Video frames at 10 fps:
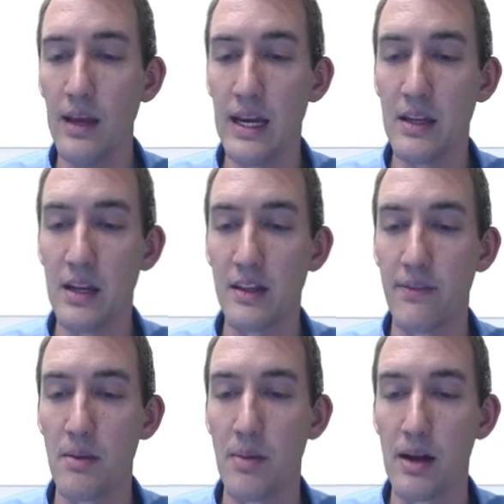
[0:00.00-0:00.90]
And then at the
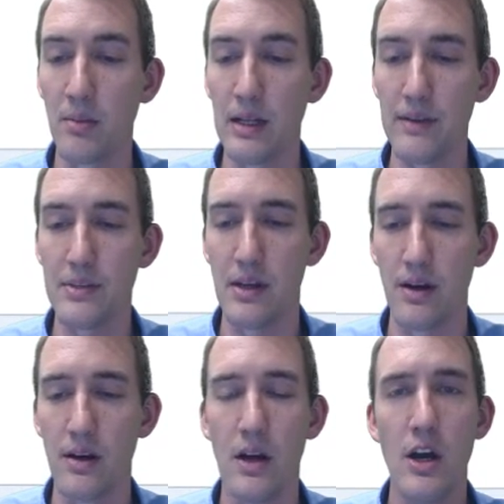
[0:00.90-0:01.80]
very bottom left
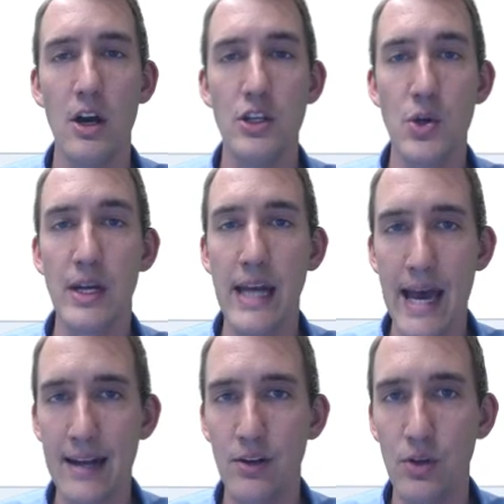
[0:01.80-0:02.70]
here, you can
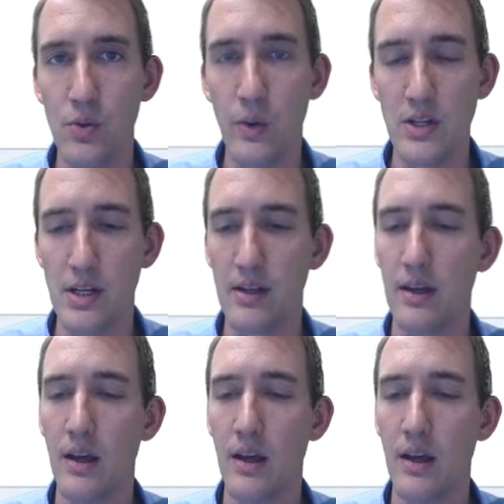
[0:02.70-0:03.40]
add a new widget.